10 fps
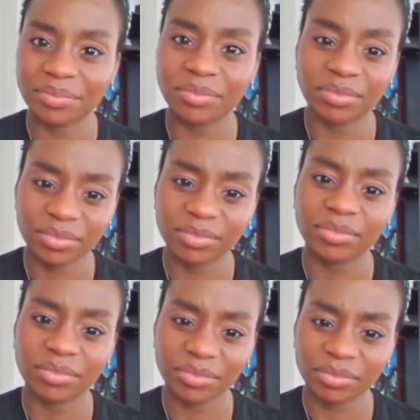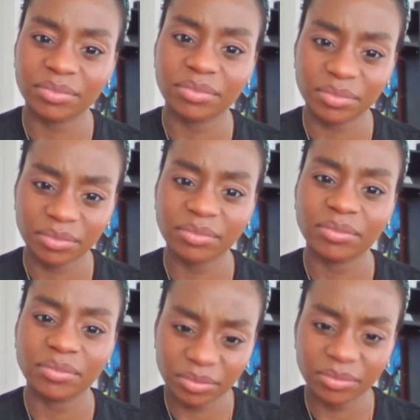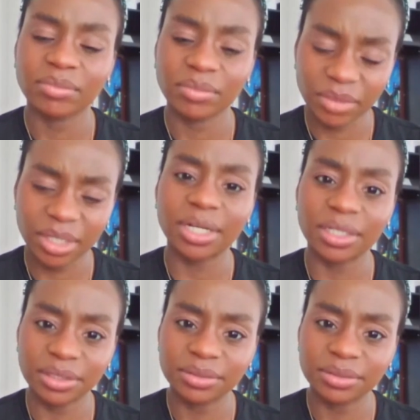other, bring art into engineering.